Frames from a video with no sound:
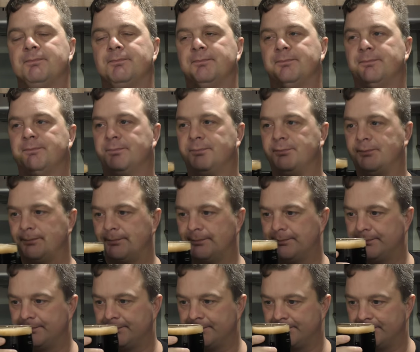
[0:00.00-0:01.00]

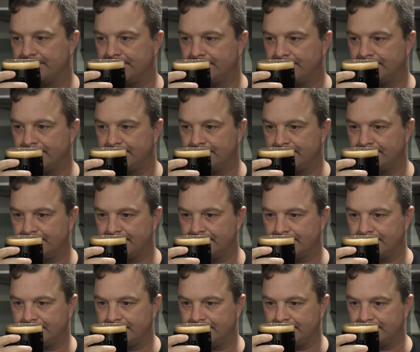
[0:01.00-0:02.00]

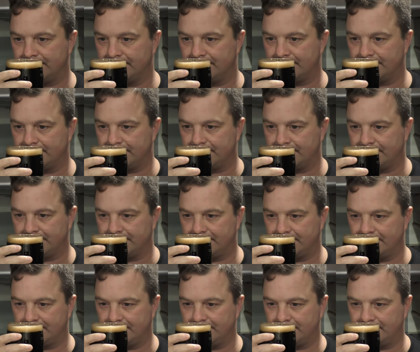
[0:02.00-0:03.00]

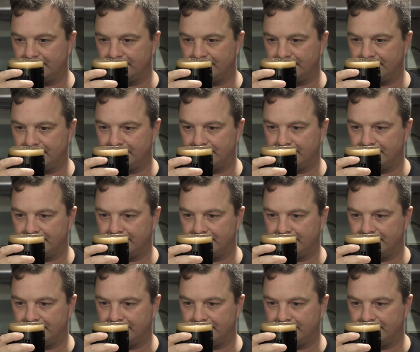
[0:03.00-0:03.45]
No one is speaking in this clip.